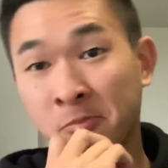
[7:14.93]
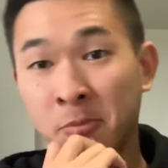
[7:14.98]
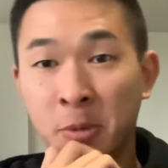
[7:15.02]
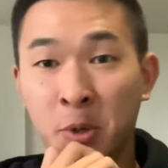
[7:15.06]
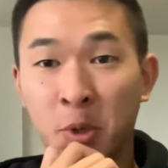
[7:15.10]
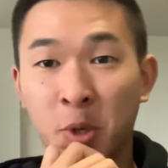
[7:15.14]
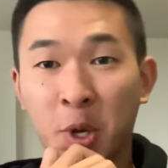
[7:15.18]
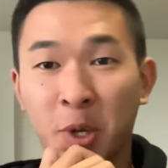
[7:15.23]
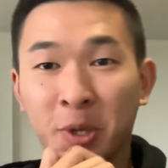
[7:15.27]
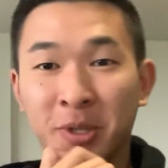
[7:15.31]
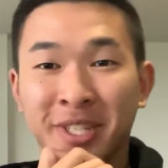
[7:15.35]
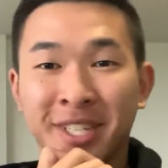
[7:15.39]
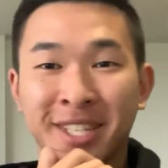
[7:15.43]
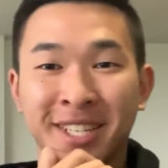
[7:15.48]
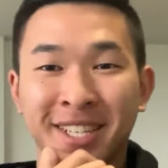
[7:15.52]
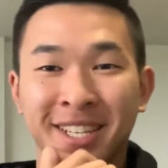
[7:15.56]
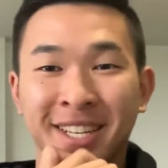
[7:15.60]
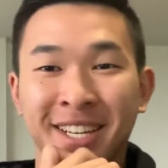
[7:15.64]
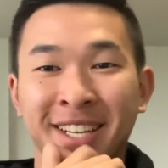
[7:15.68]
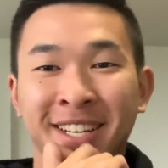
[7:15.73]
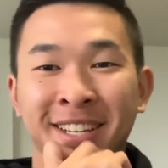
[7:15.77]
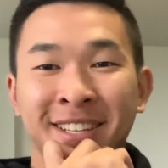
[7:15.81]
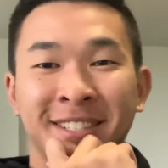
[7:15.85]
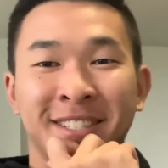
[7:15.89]
Who knows?
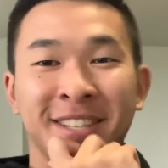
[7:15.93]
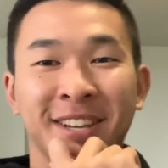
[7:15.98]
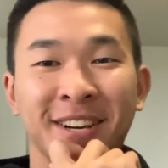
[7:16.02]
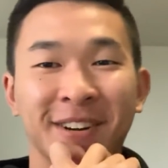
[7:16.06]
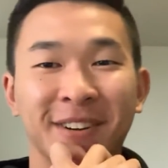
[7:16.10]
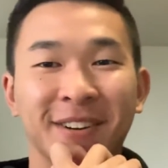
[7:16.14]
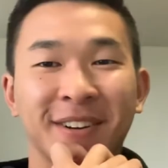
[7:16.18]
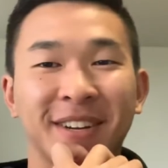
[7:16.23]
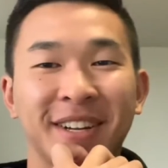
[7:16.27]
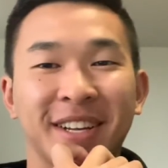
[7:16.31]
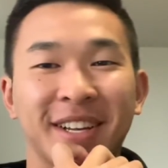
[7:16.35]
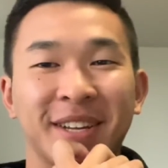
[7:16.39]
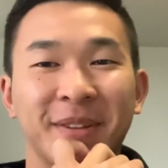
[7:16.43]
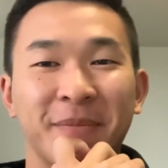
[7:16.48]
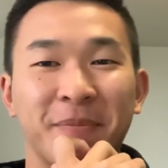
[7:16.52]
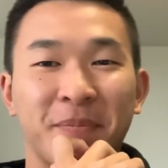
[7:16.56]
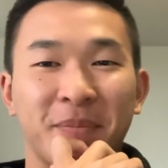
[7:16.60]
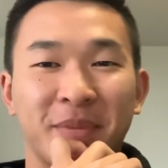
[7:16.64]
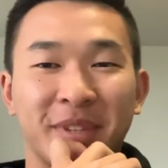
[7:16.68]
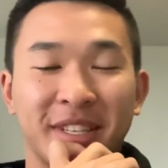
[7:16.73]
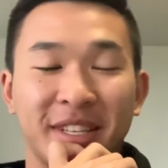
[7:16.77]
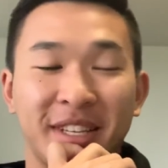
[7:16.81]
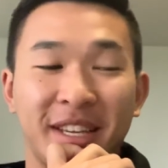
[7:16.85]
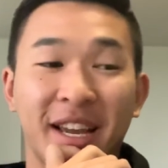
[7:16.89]
So
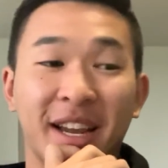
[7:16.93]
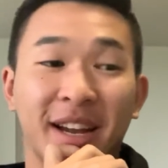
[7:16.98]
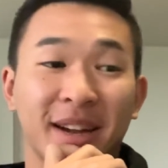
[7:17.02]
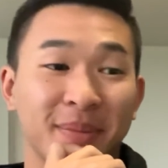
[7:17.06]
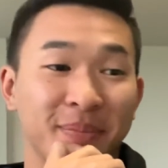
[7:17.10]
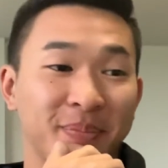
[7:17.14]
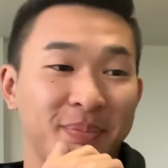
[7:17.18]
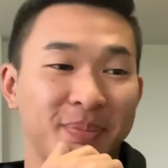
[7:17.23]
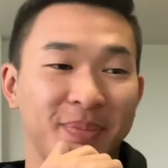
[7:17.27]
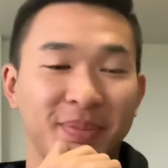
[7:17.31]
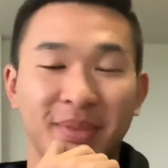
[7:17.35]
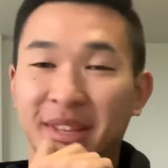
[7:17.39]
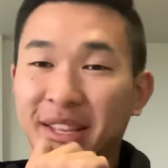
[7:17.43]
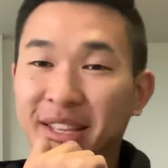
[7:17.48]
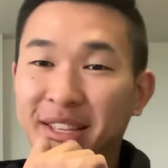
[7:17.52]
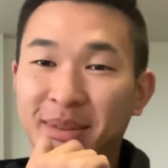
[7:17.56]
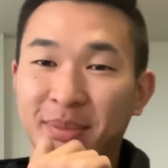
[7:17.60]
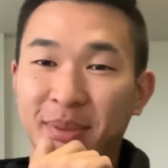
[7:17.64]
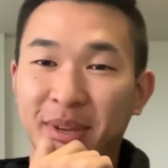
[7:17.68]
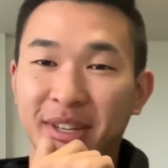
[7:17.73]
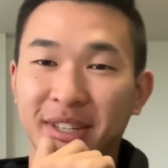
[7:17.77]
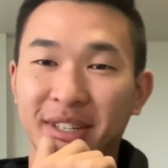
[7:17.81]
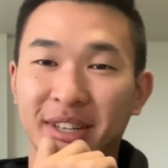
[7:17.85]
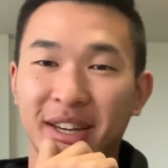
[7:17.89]
yeah, it's
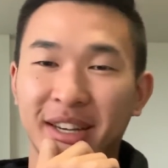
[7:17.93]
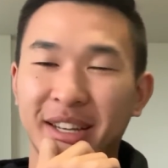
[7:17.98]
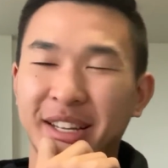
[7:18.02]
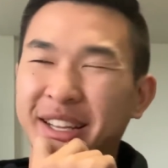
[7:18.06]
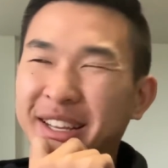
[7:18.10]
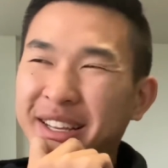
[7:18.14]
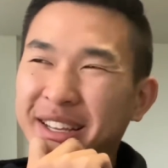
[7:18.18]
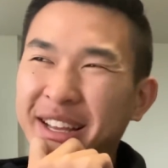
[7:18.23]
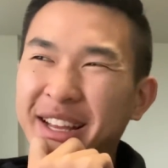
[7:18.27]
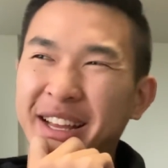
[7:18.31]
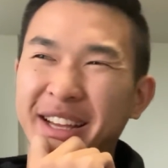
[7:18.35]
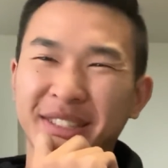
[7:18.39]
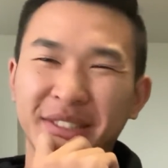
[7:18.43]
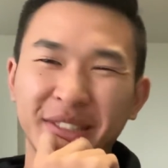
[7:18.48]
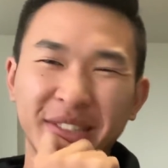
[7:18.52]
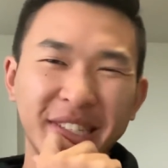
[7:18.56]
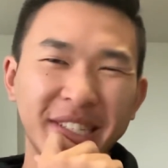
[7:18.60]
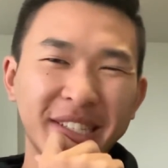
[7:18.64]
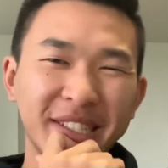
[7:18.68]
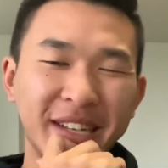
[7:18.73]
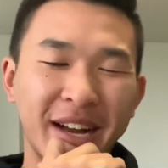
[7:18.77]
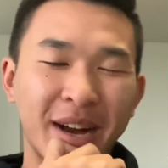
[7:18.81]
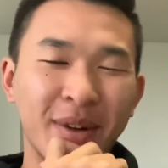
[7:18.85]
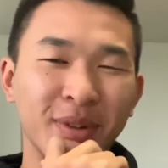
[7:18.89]
gonna be a
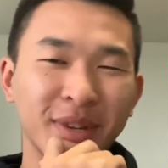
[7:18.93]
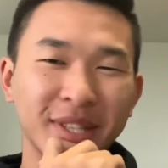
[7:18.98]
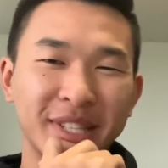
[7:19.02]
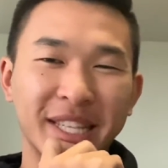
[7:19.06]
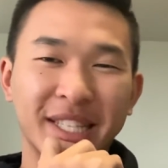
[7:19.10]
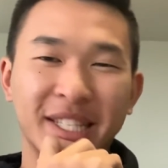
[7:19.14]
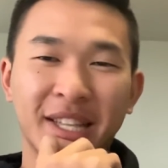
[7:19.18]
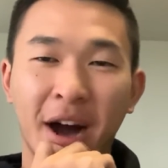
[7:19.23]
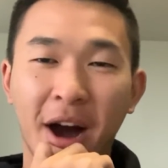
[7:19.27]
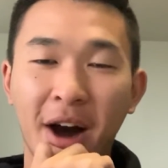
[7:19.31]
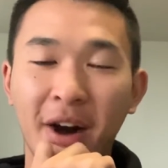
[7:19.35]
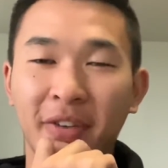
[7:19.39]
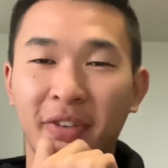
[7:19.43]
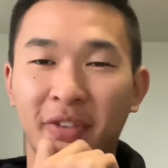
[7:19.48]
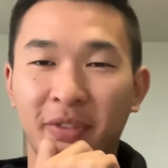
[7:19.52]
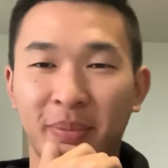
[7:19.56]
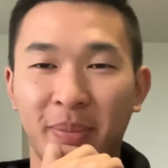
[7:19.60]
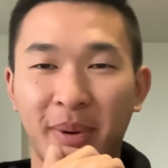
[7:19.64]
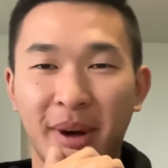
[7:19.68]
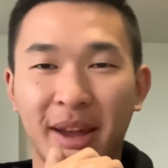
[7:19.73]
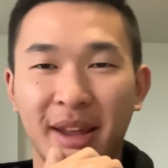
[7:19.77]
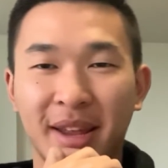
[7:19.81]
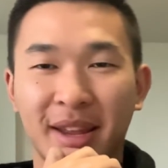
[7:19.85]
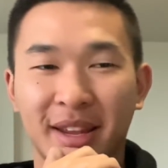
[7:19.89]
little, I won't say tough,
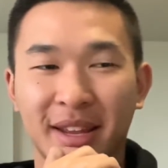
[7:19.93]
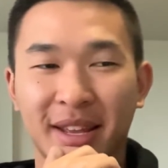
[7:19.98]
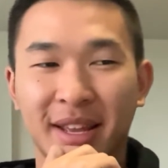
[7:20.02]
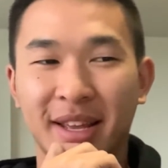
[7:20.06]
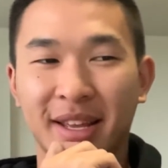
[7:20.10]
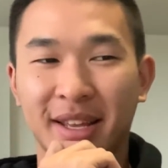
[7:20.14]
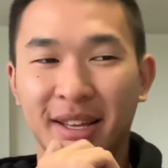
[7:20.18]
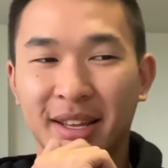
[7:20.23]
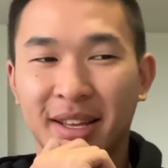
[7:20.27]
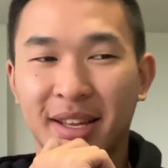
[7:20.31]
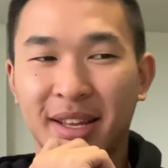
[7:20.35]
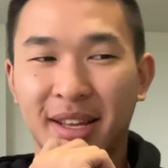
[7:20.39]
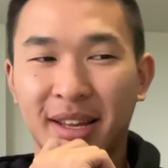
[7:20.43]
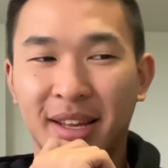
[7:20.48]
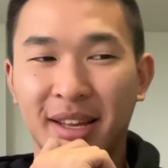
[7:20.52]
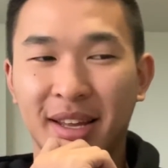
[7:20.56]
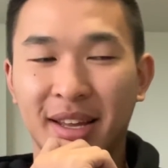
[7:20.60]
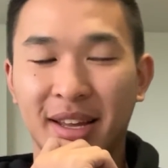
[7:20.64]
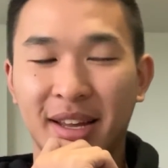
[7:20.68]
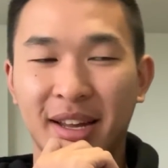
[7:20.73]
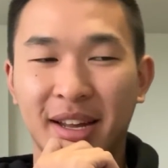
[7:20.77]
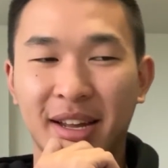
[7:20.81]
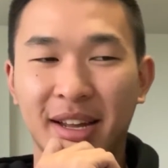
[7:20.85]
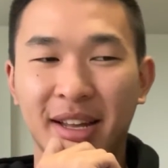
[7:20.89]
but
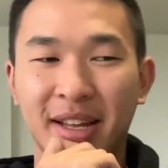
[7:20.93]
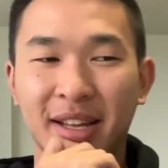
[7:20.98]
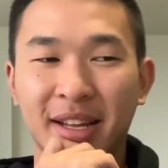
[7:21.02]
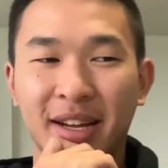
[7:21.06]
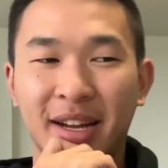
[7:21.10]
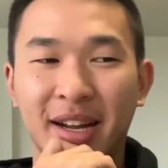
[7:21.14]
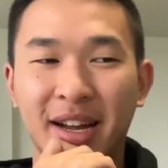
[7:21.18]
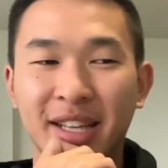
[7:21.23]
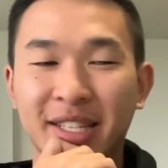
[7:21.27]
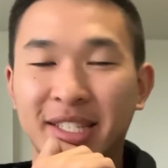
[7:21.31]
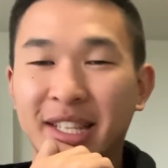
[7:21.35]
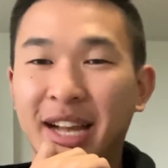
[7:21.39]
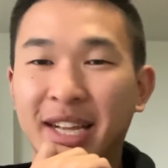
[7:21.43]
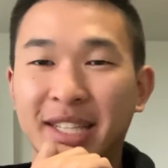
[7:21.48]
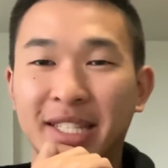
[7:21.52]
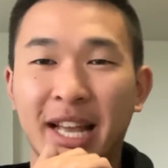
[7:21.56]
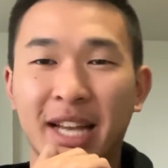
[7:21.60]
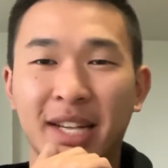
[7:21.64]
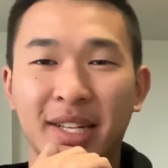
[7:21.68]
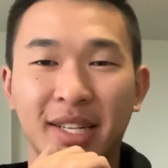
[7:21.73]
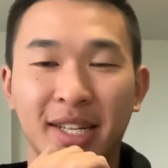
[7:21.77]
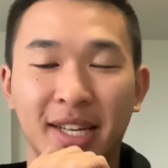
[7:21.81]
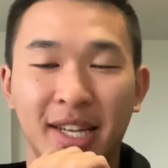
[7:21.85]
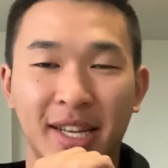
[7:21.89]
it's not
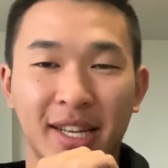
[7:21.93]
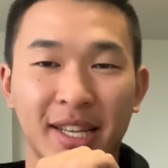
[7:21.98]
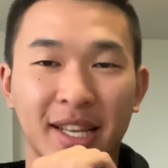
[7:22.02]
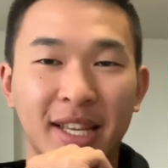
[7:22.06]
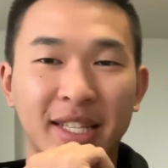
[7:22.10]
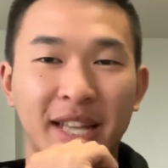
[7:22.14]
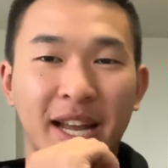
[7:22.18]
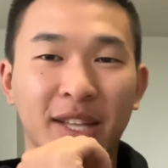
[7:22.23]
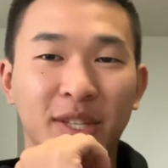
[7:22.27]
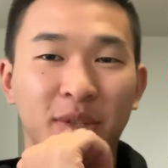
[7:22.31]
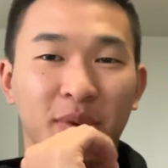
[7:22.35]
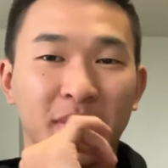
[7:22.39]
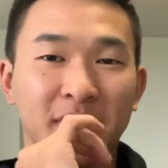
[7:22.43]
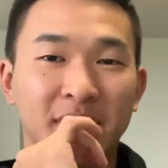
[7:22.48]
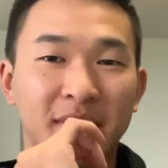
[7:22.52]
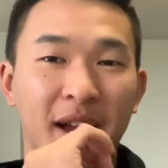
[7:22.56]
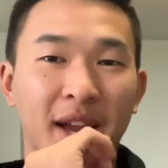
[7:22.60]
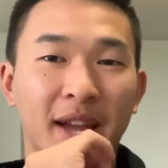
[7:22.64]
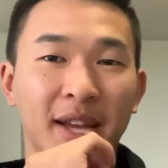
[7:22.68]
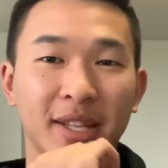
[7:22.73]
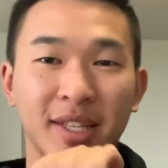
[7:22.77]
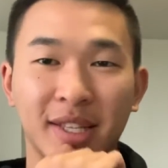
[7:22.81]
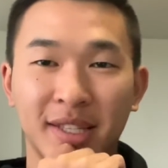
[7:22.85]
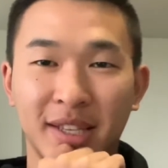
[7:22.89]
exactly like down to a
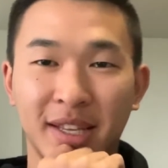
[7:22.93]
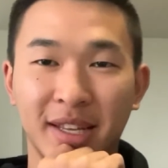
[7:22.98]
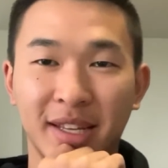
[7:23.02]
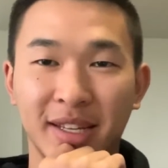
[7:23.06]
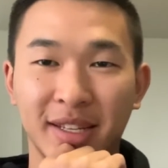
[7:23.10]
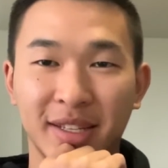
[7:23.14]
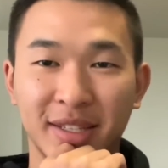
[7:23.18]
science.